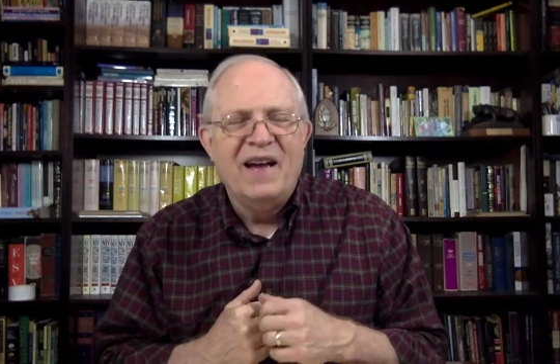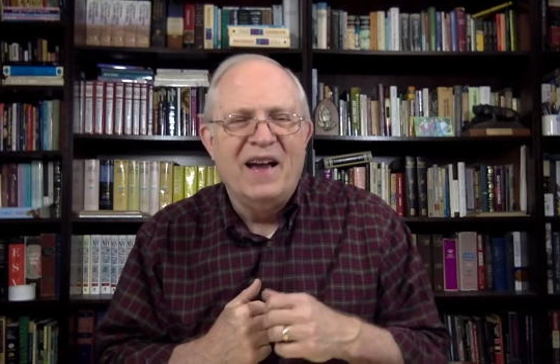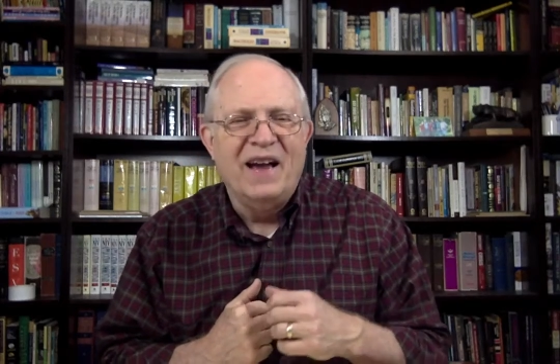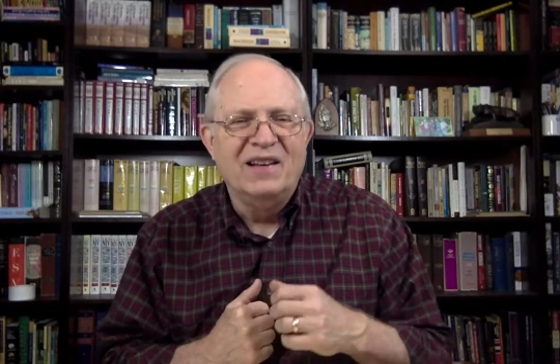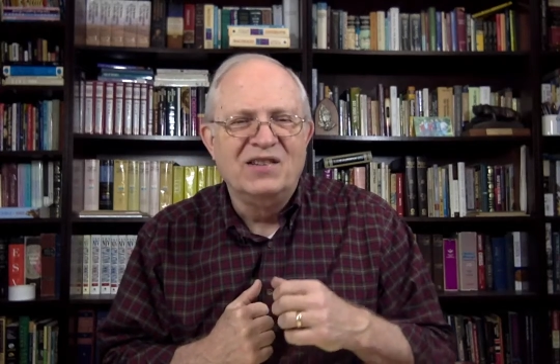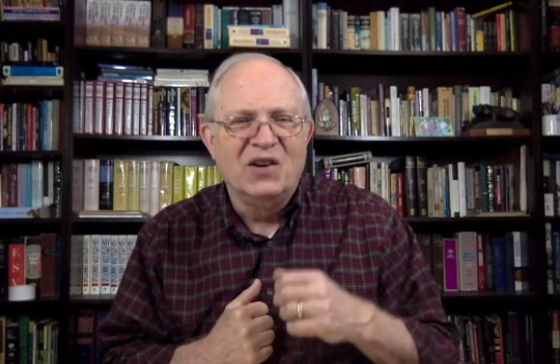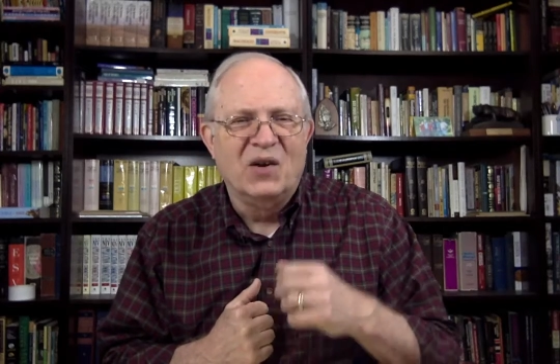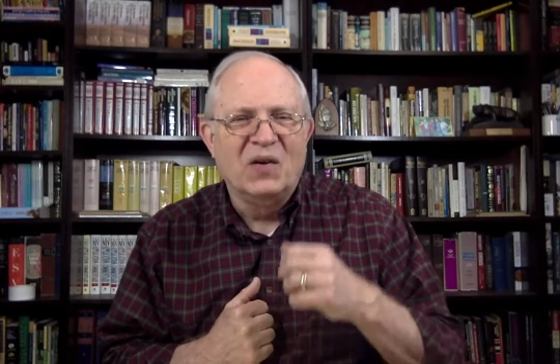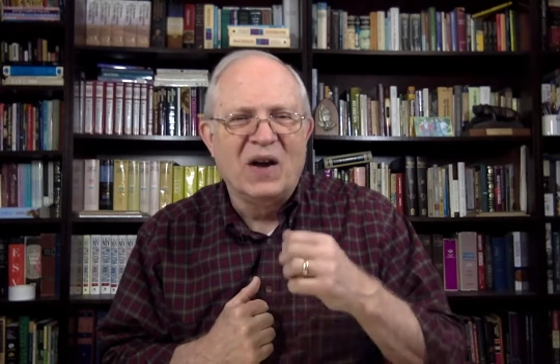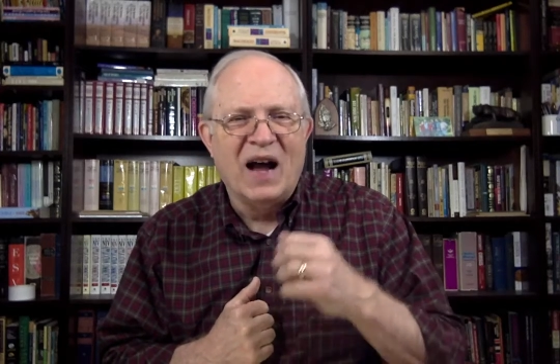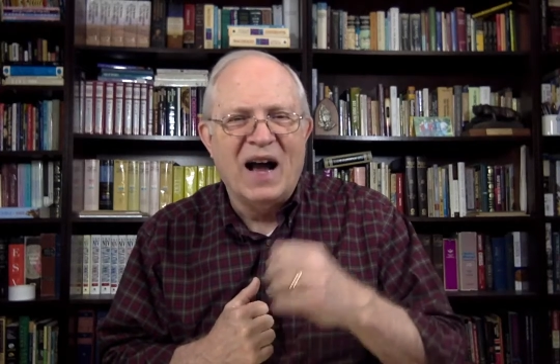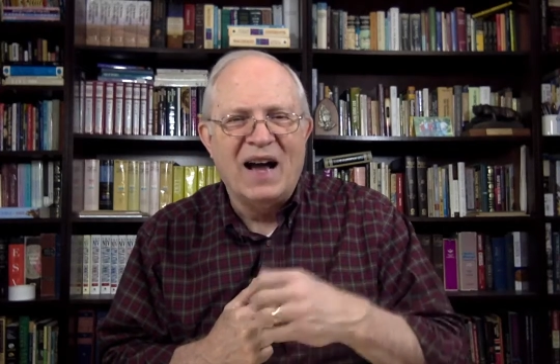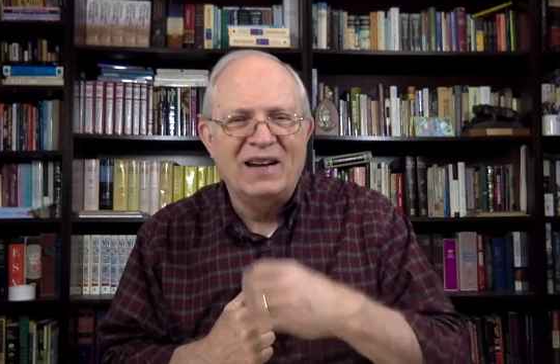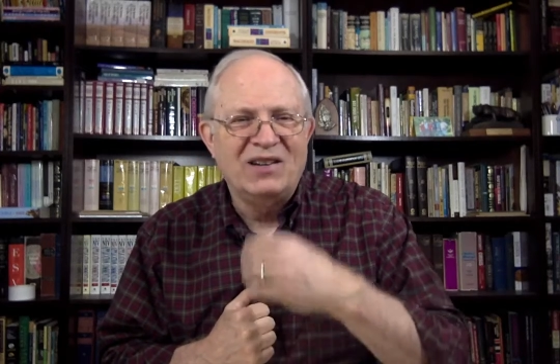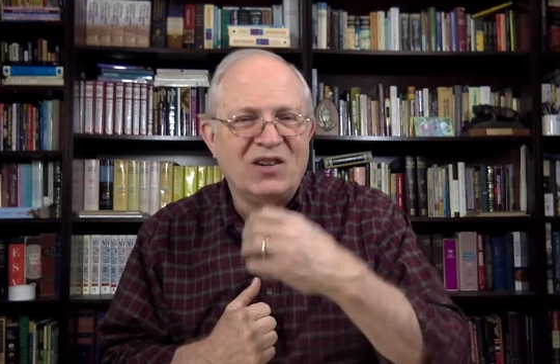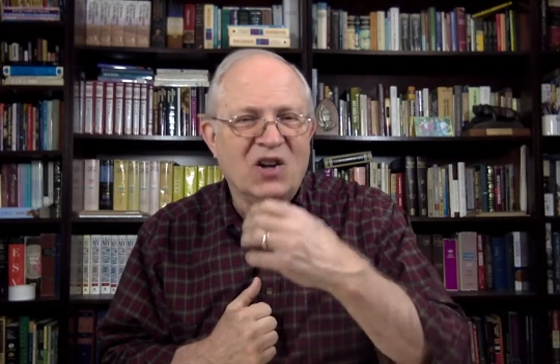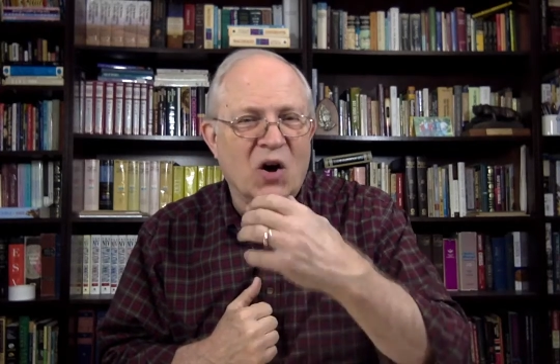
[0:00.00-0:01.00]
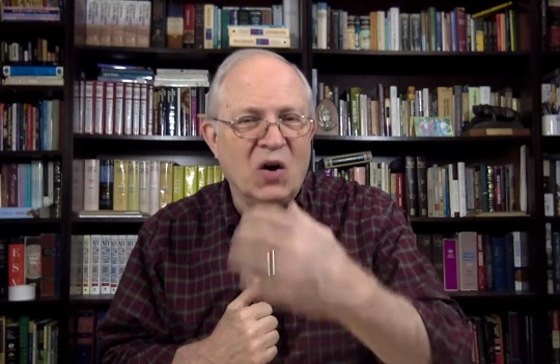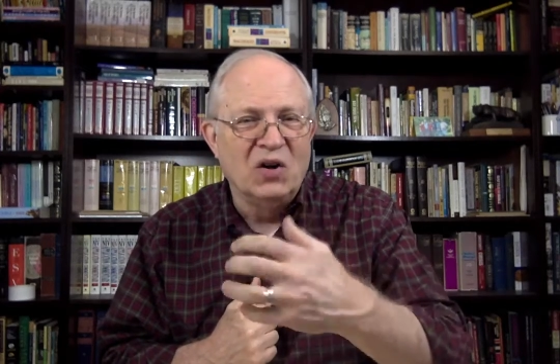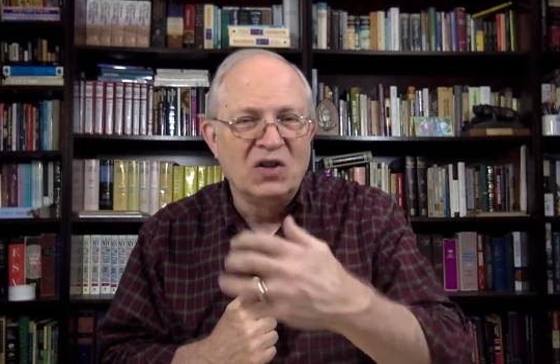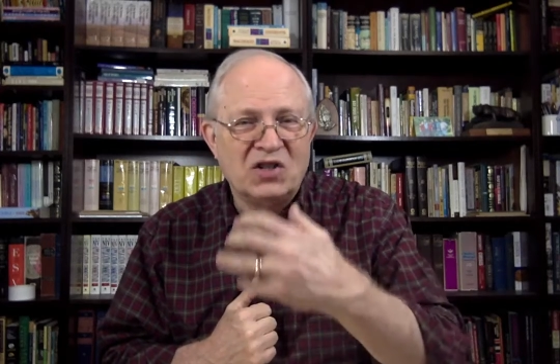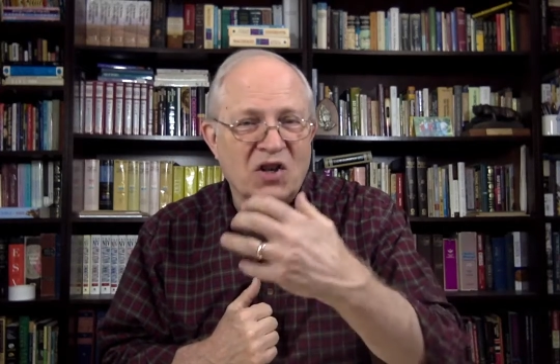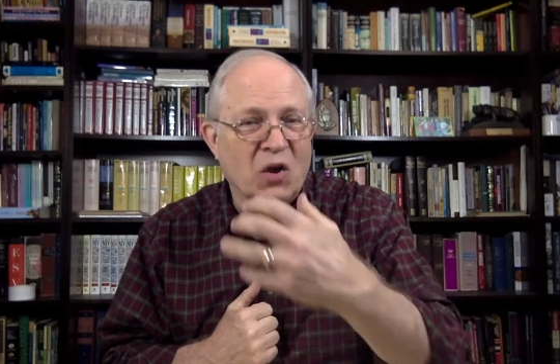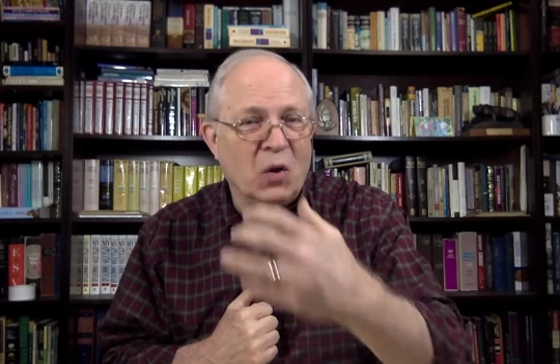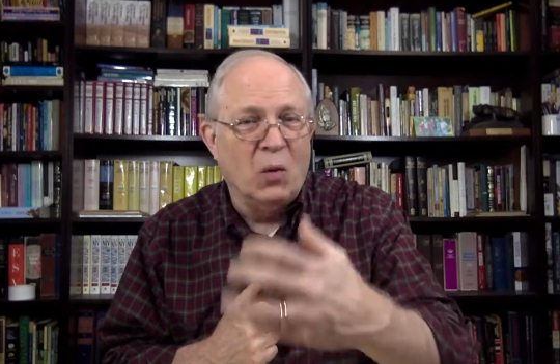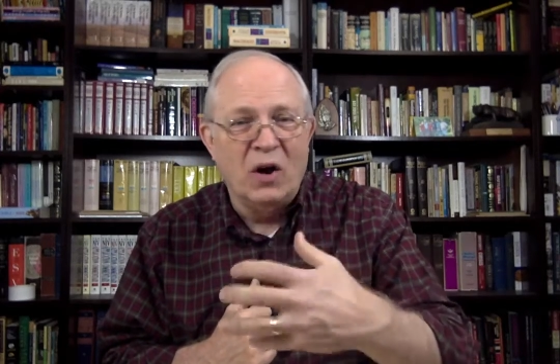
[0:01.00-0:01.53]
And so God
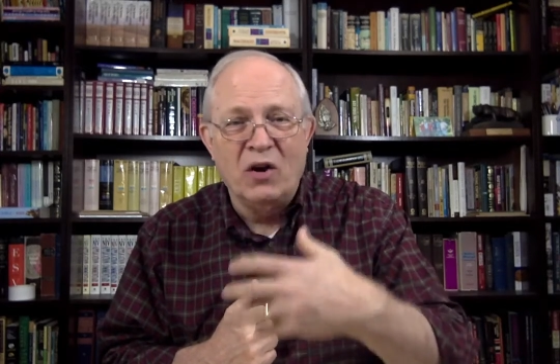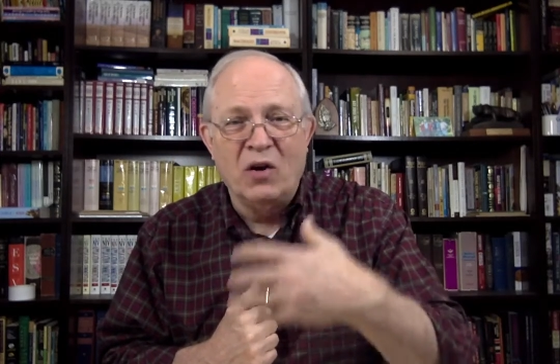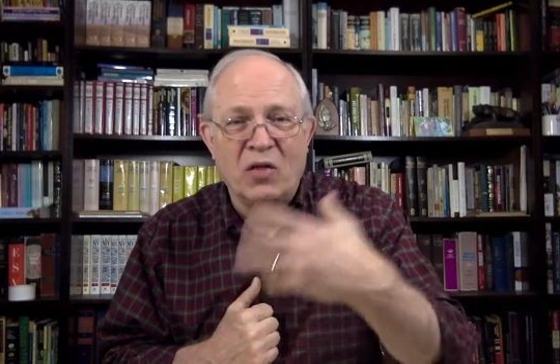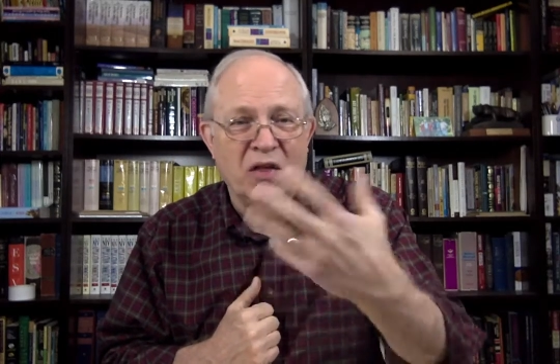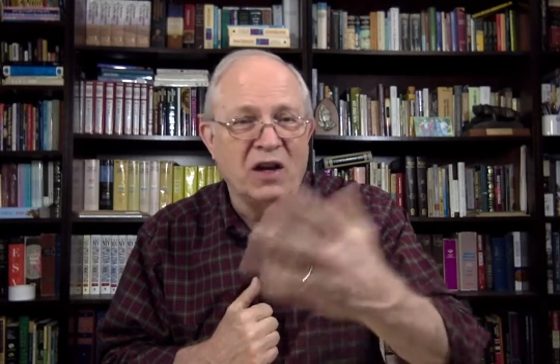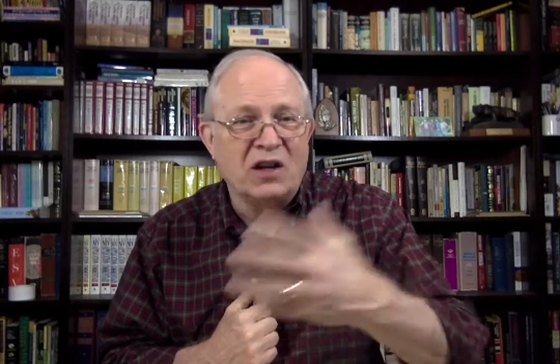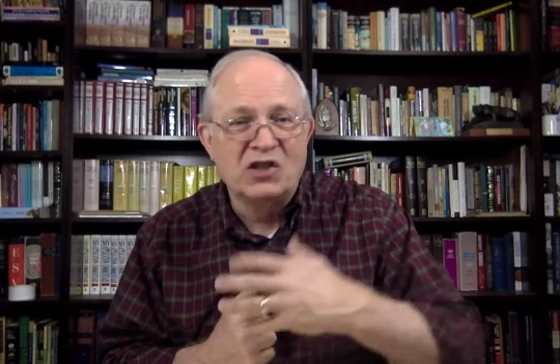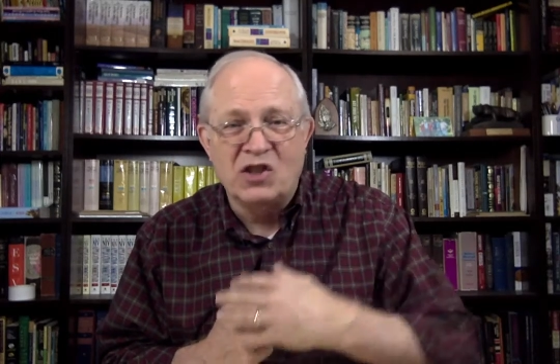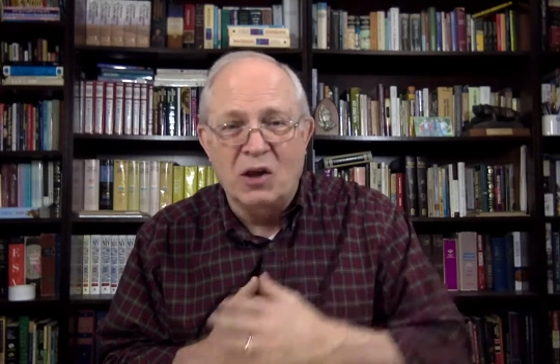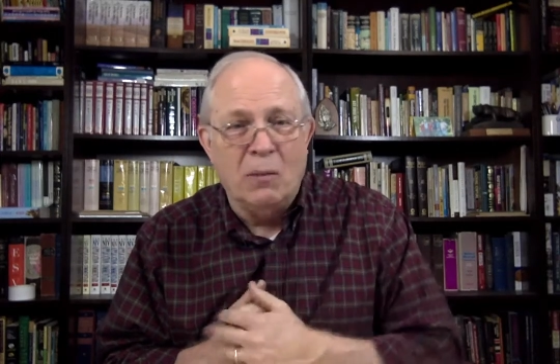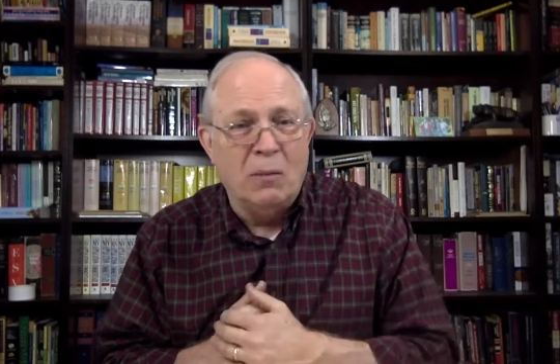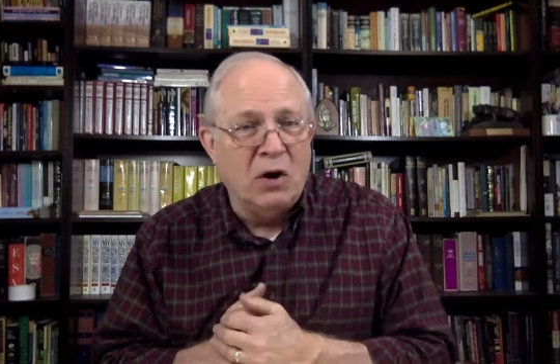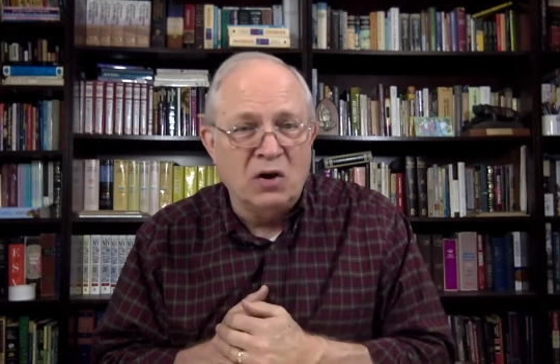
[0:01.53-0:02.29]
goes to the one who thinks they're